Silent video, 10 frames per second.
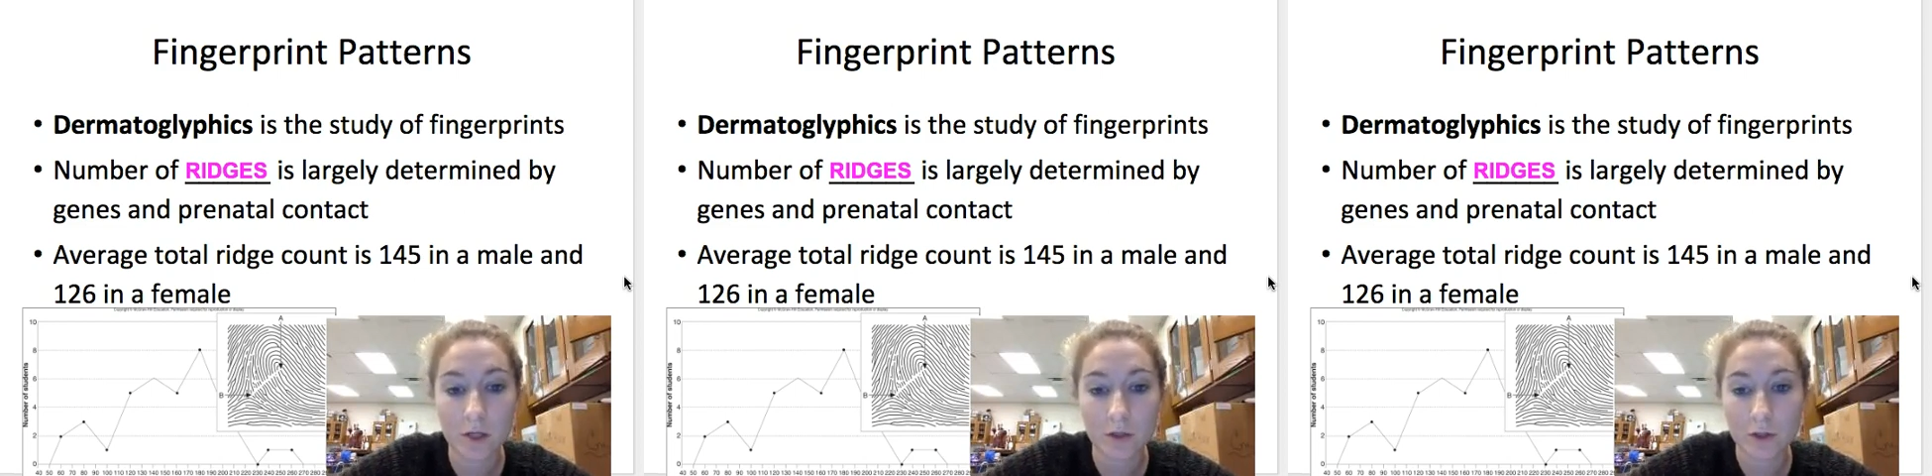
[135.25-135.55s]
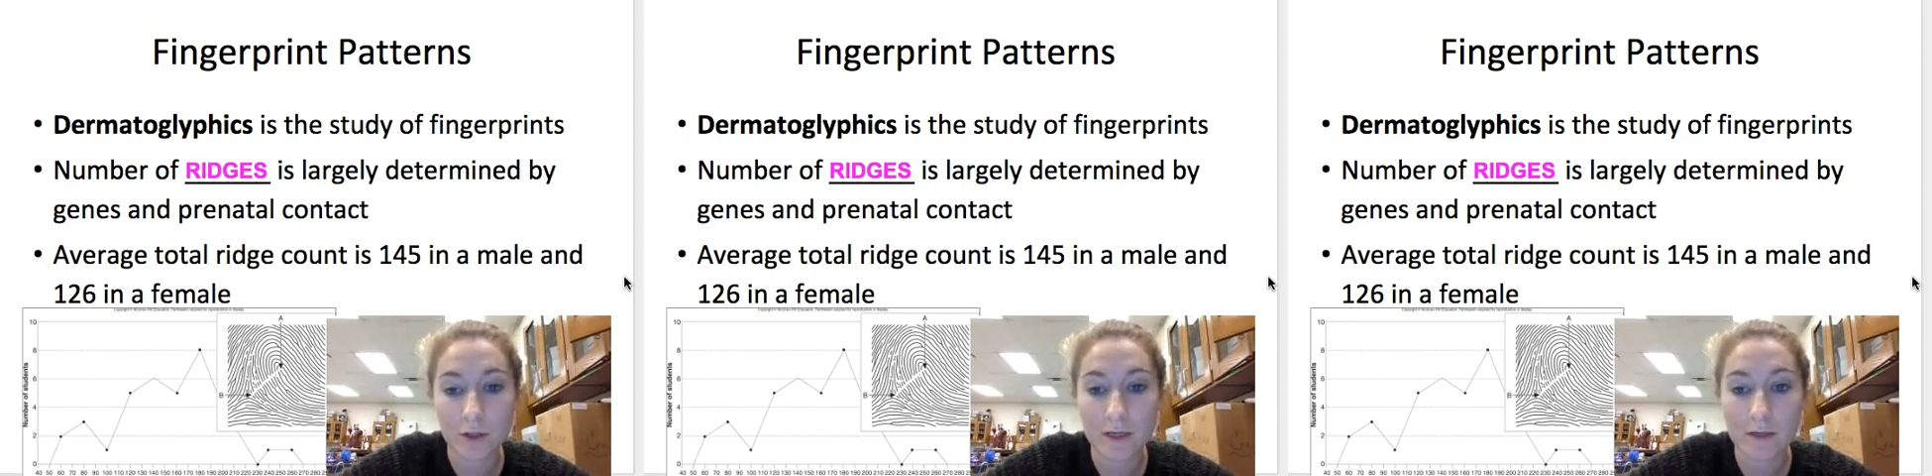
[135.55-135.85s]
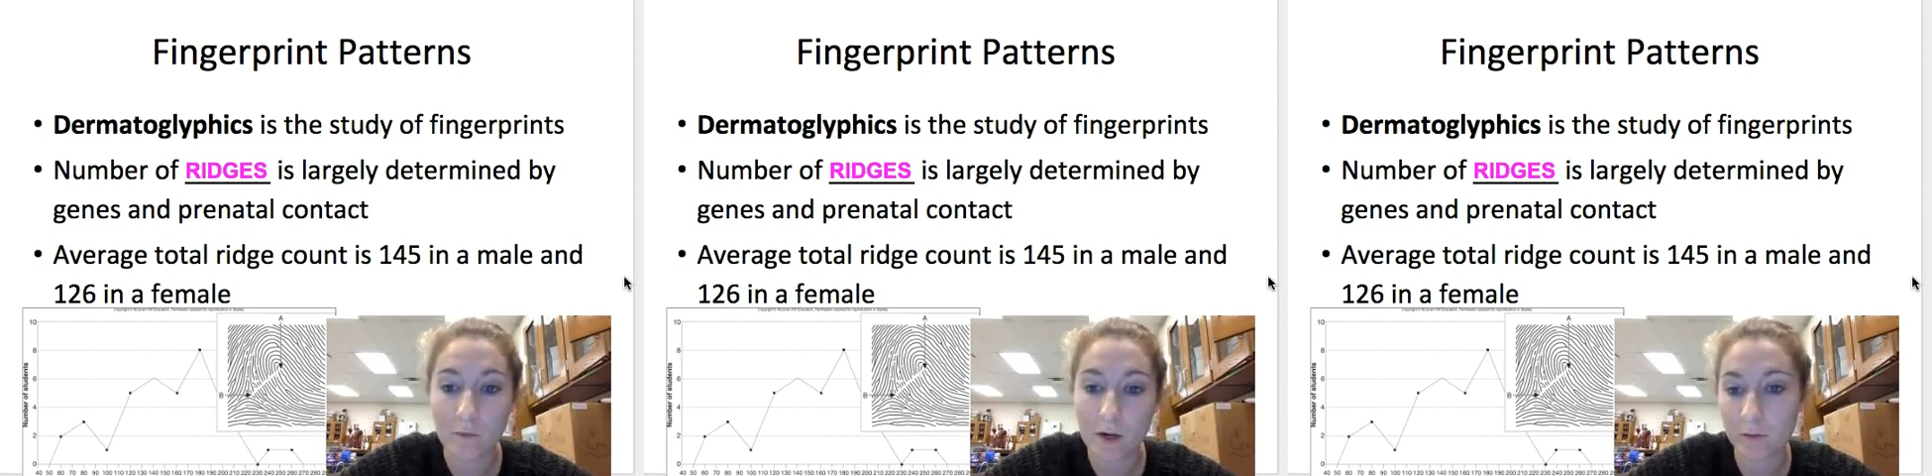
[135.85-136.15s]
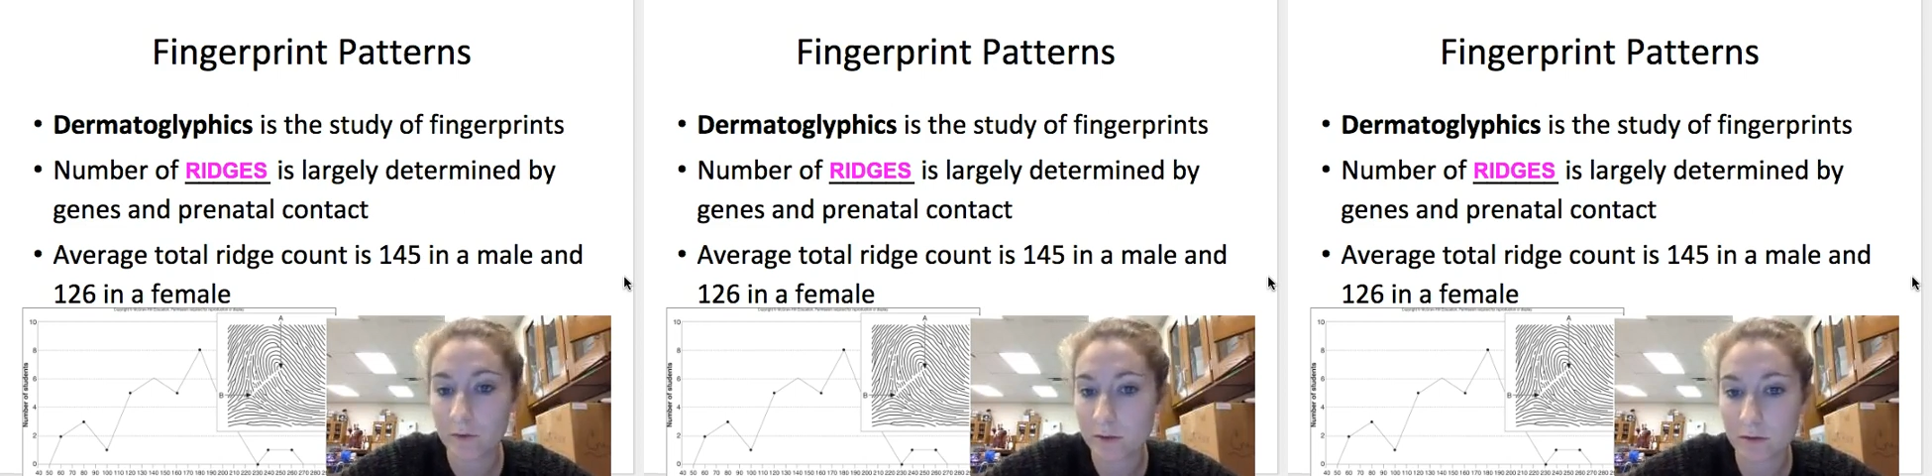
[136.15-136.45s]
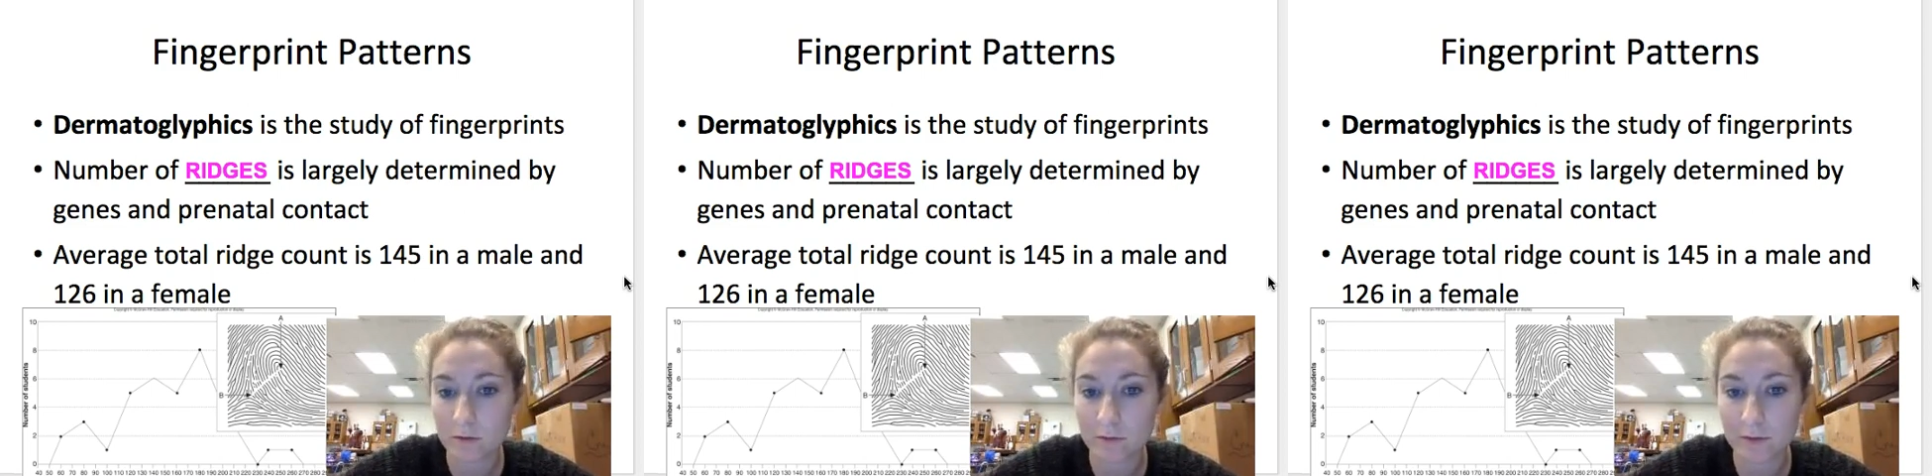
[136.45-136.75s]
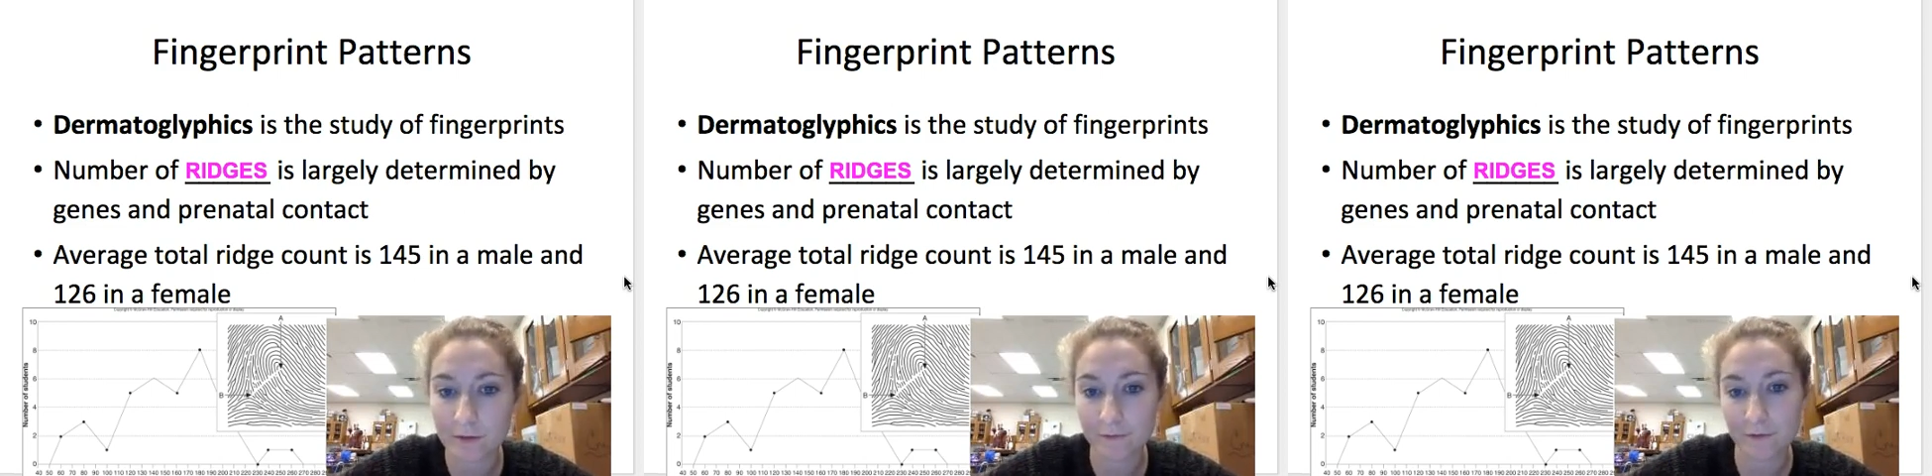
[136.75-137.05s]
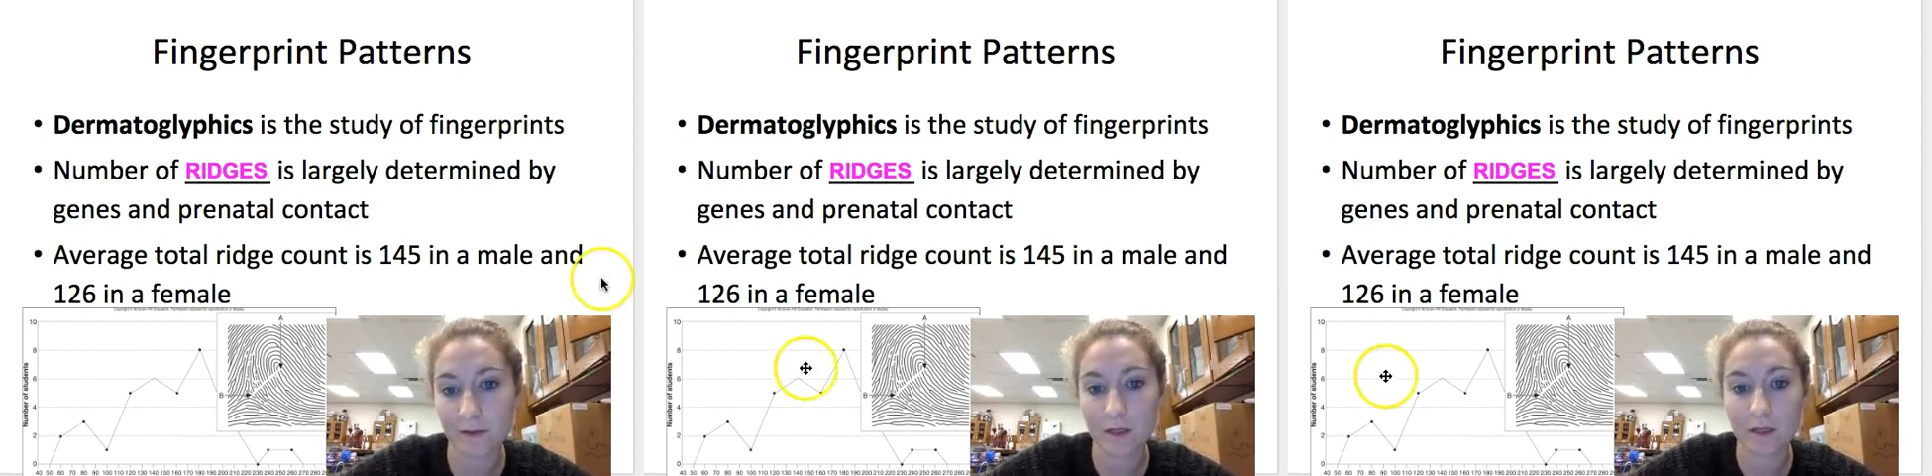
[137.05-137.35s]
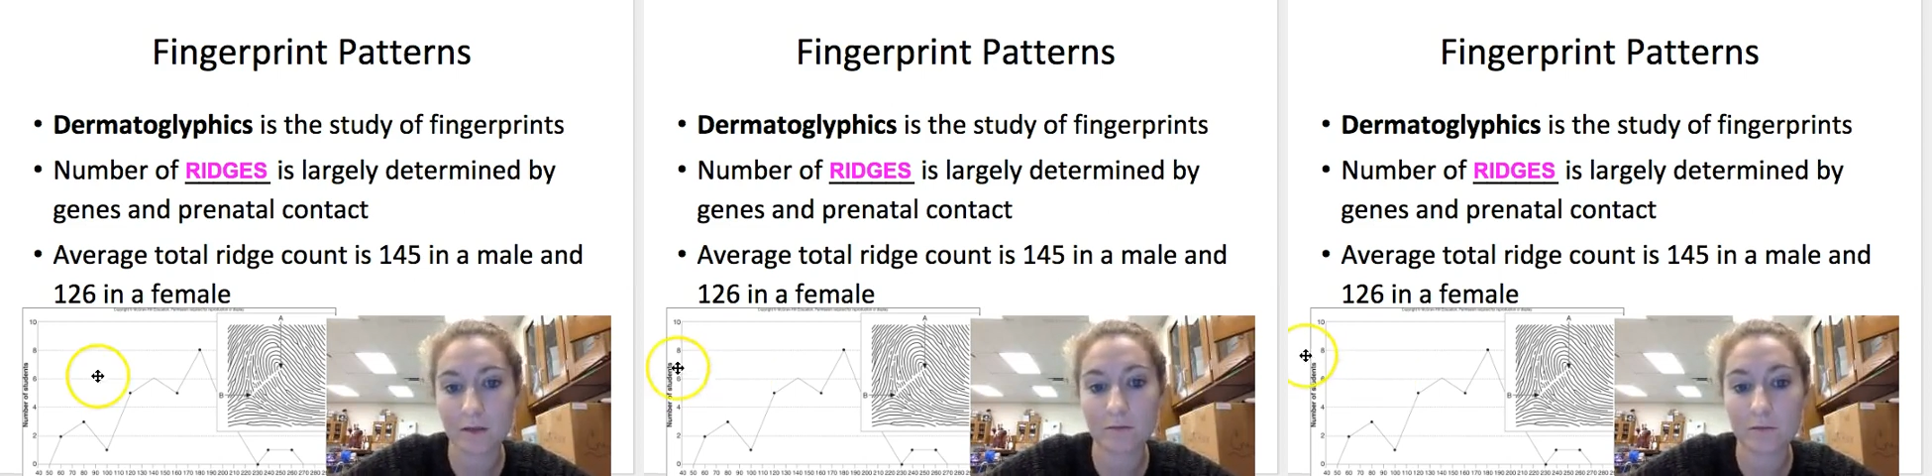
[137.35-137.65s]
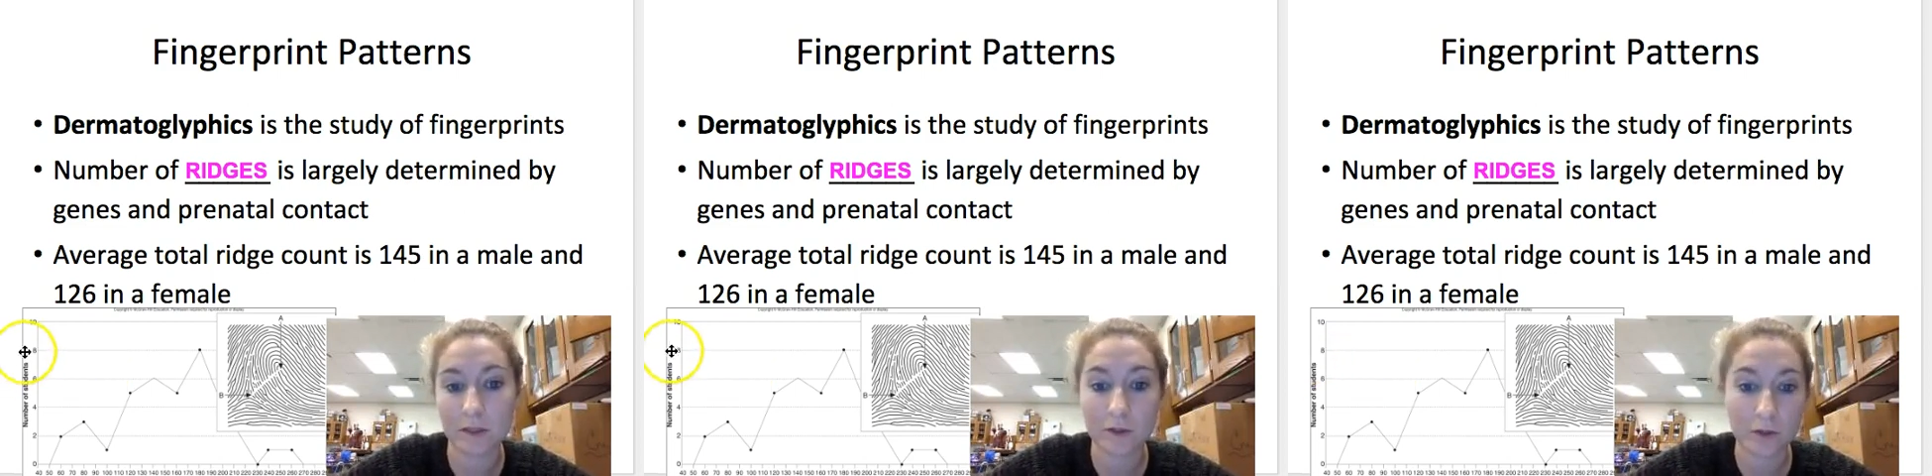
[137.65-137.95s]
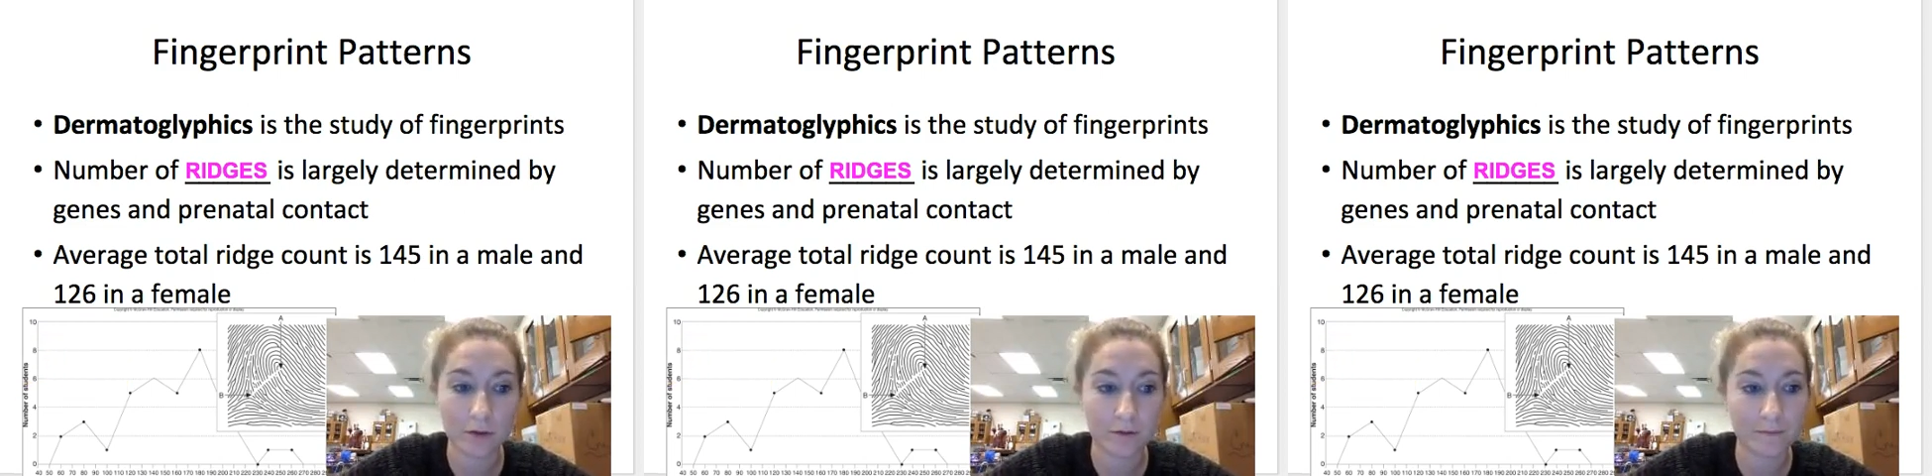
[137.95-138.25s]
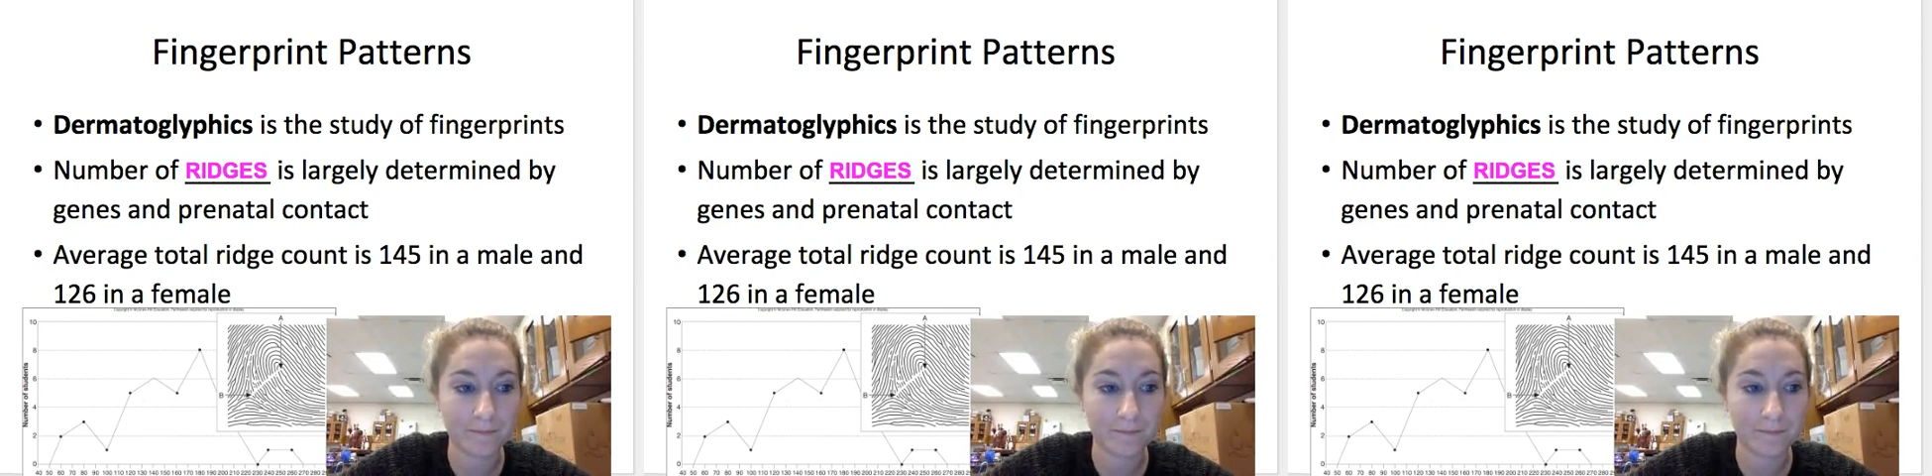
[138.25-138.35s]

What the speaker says: trait and why we're so different than each other.